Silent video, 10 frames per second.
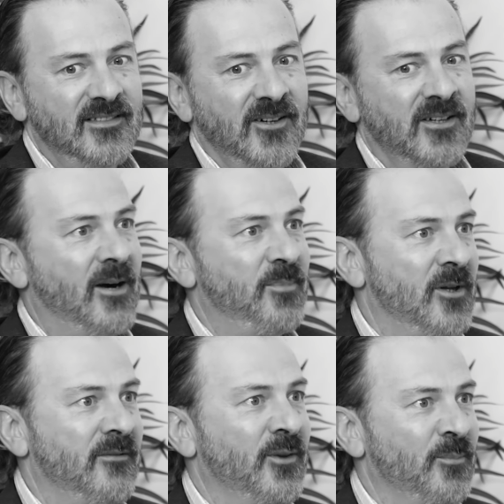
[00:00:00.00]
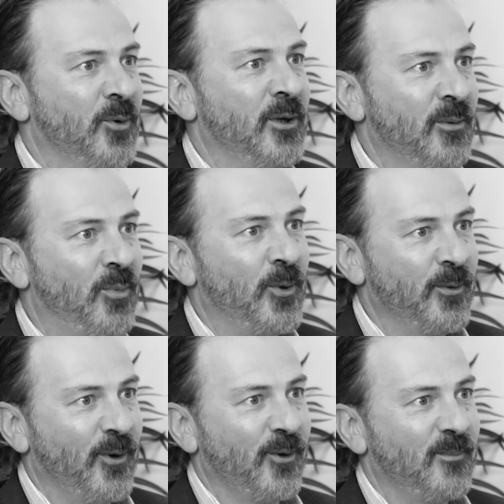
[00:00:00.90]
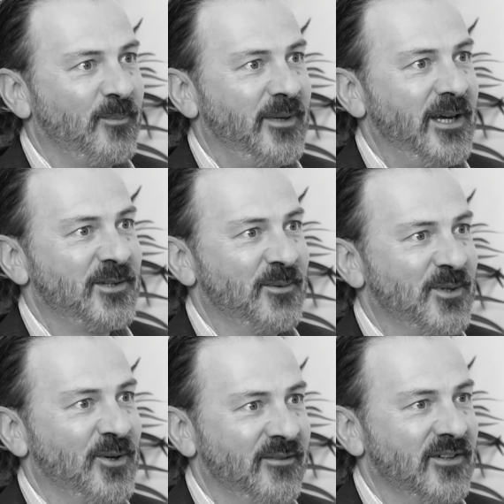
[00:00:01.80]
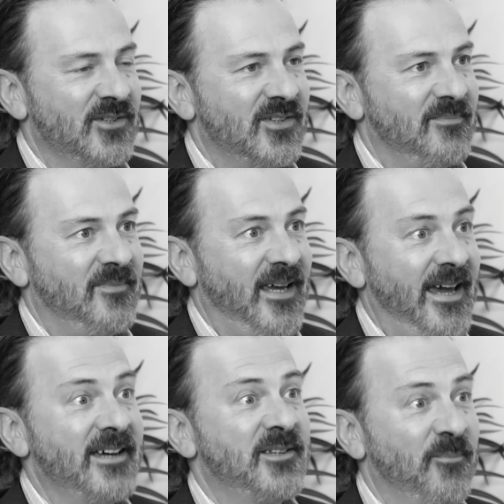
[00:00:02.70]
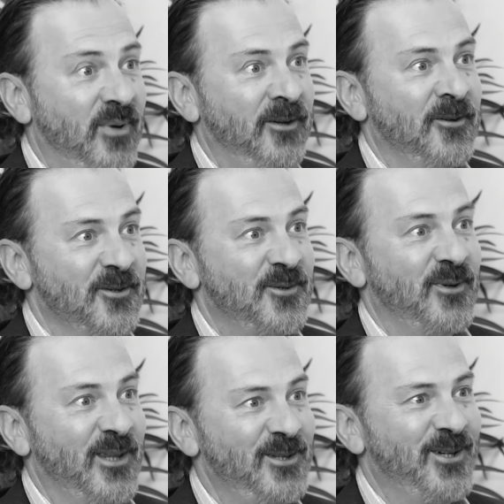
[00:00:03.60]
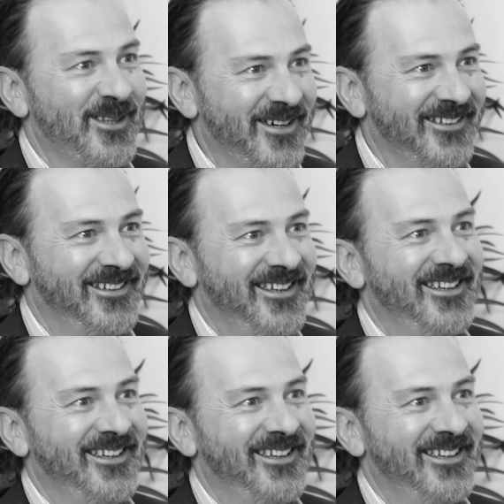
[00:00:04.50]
you know a couple of them were in the boardroom as observers, as competitors with each other.